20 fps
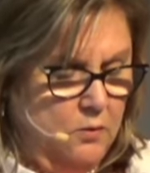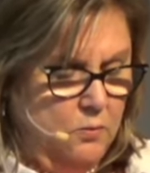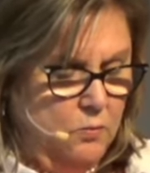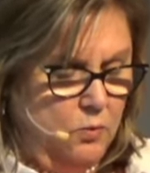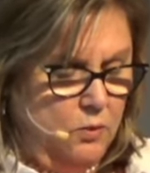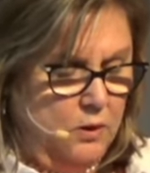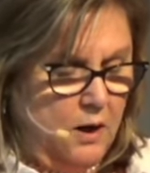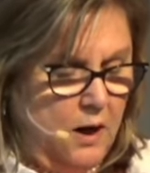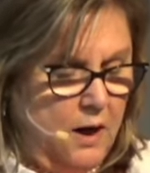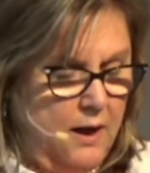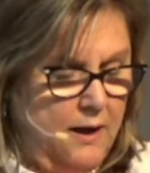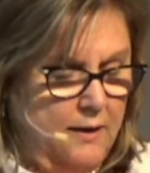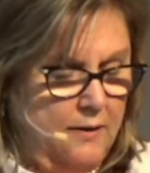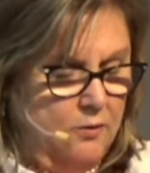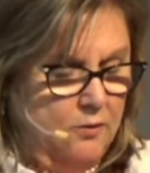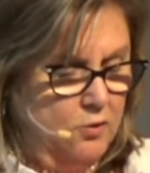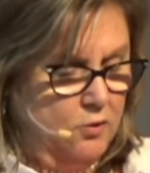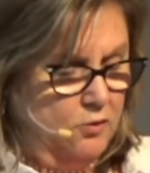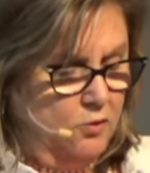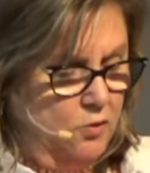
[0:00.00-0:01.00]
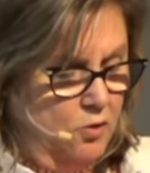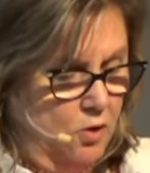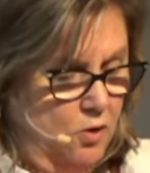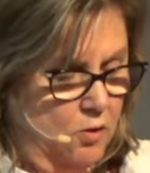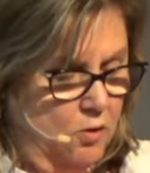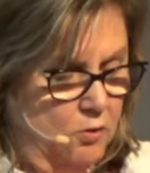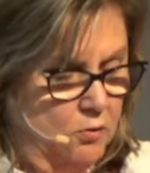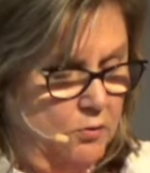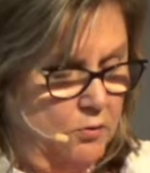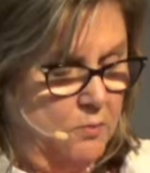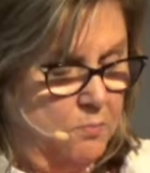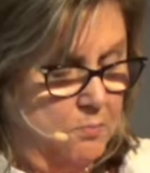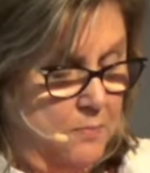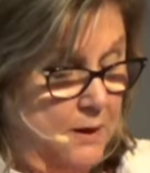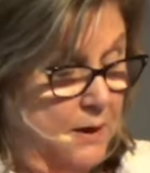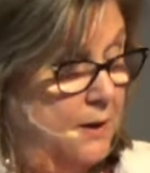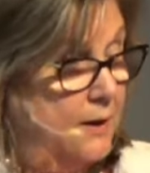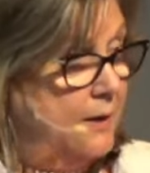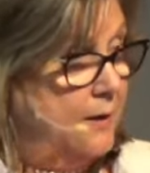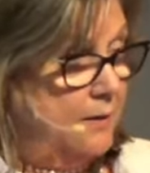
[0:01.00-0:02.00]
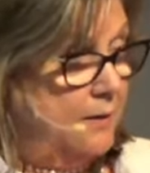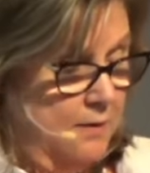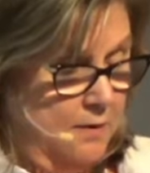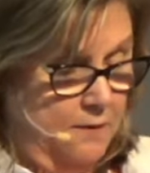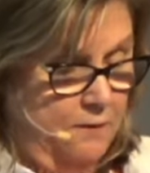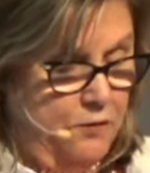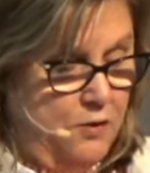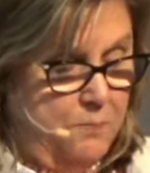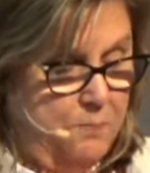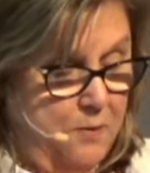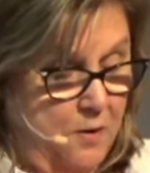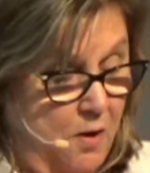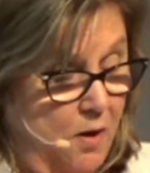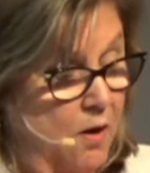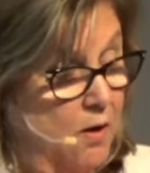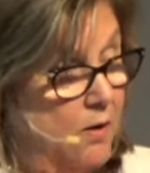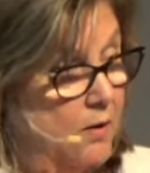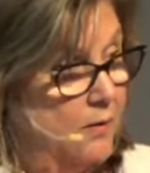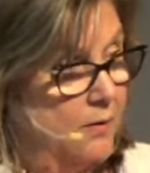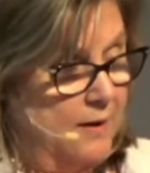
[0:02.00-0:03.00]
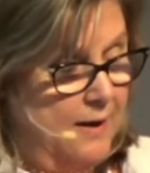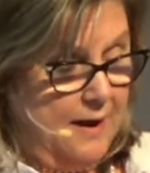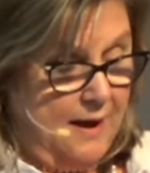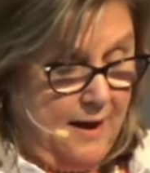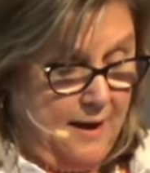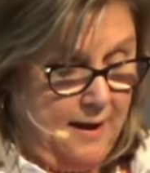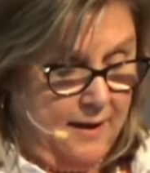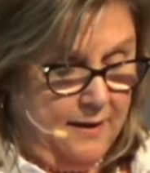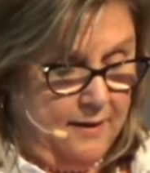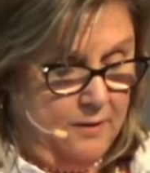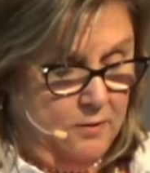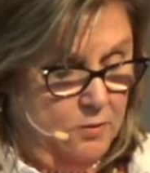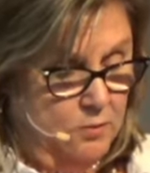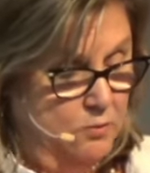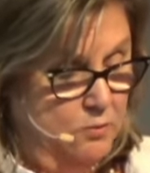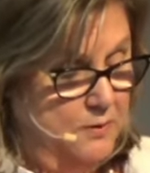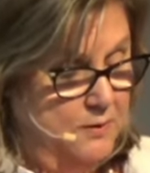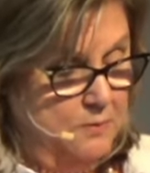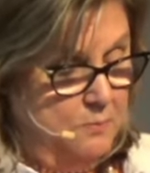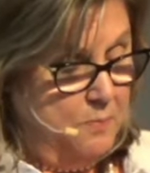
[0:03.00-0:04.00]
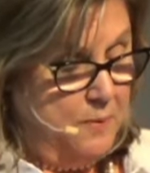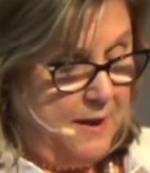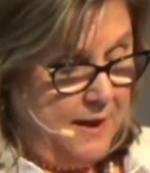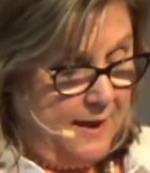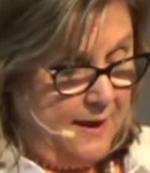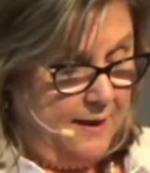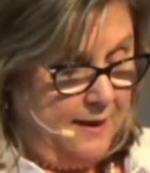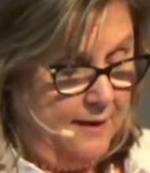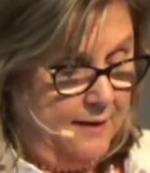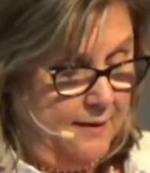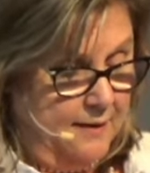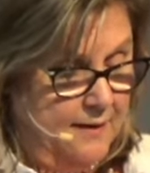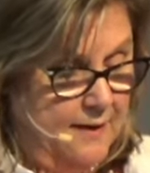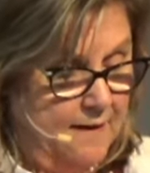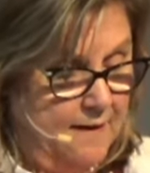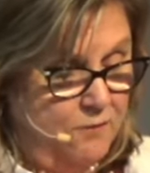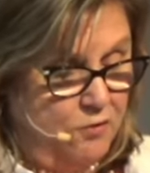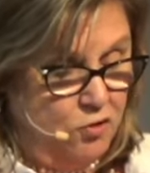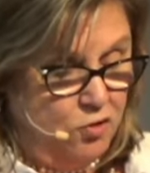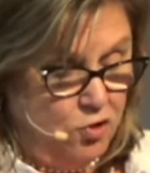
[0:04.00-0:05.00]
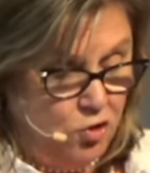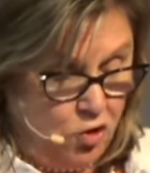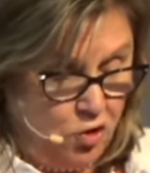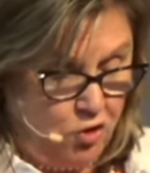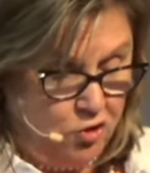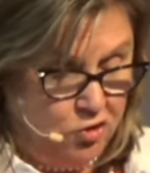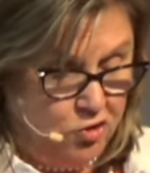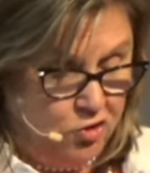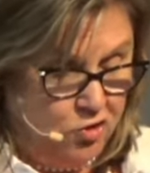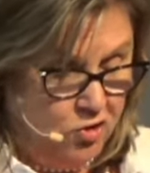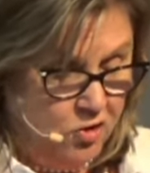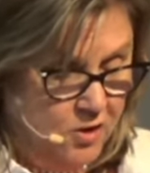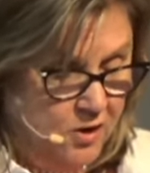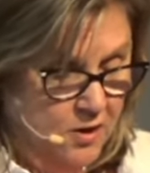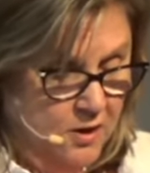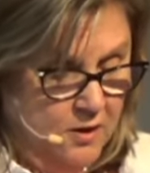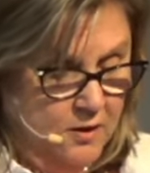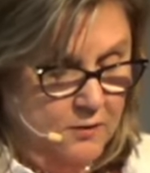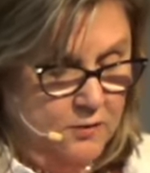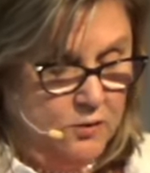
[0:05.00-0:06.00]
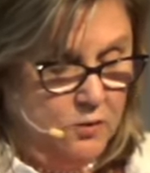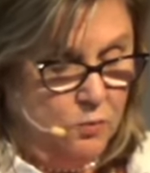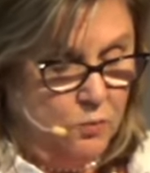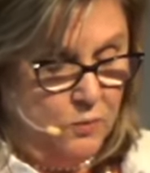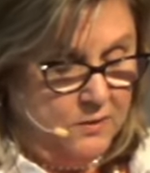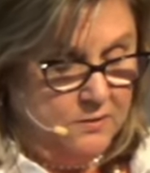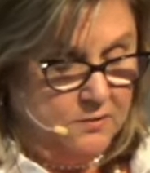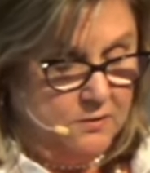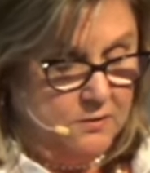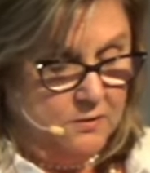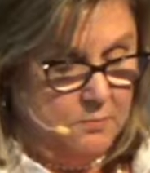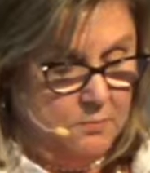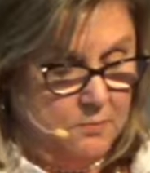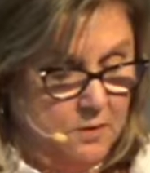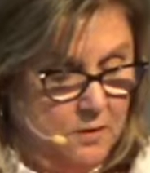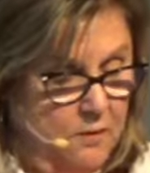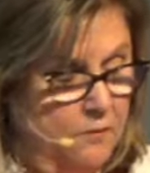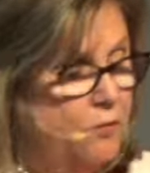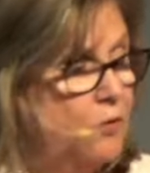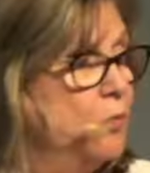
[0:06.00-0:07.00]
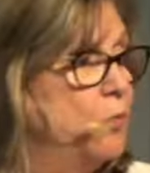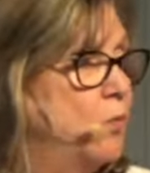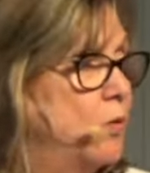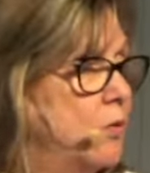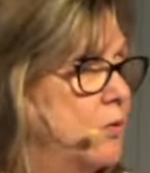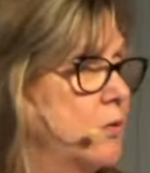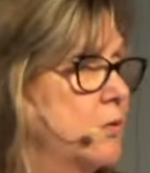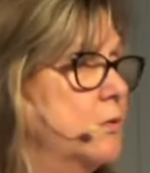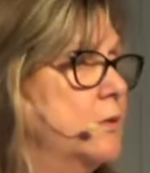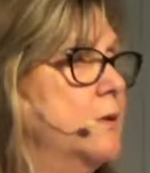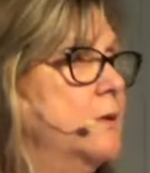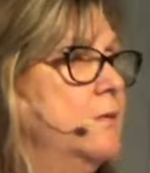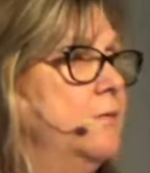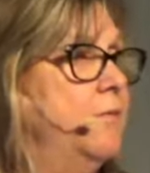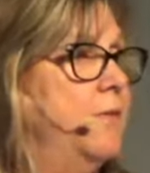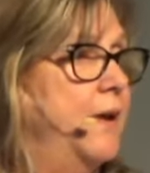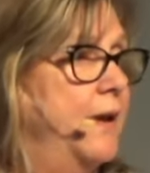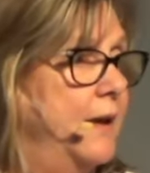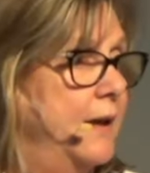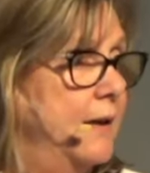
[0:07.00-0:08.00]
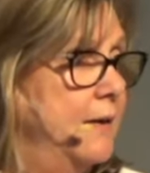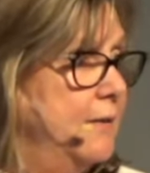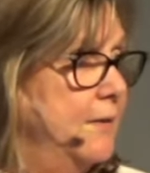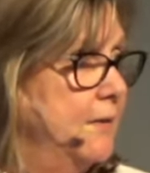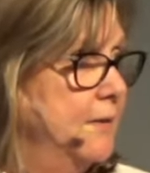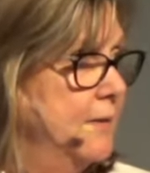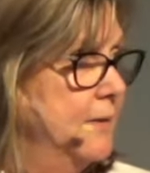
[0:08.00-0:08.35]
Would I could know the meaning of the part, I, who in pain have searched the wisdom of the world in vain.